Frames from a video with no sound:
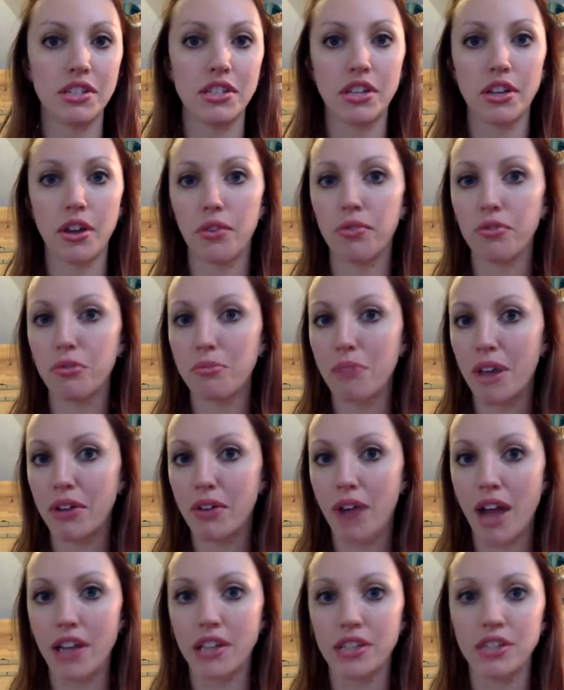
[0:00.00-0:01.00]
to go through my
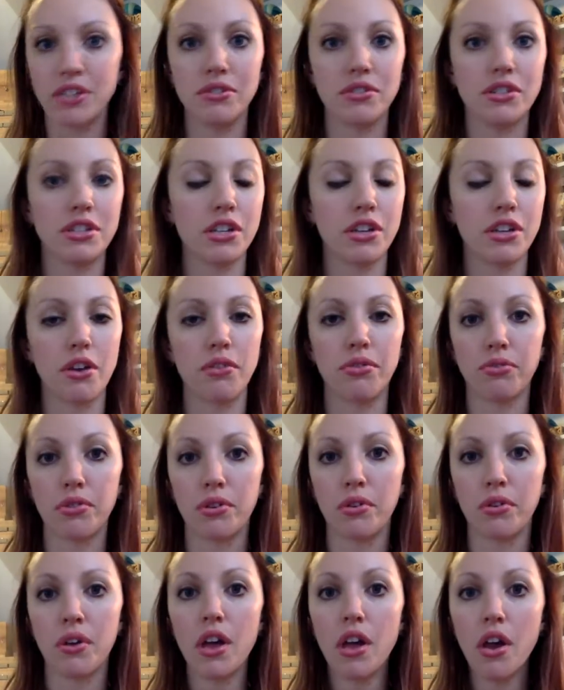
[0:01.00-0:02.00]
gratitudes, to go
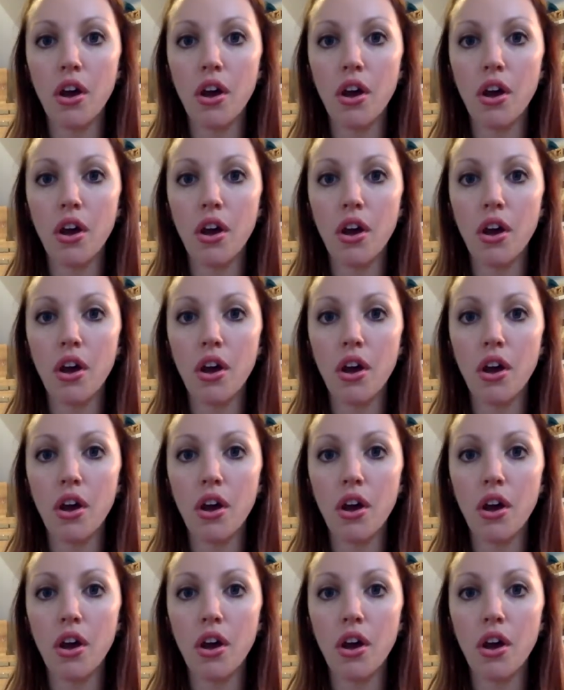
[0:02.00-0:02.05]
through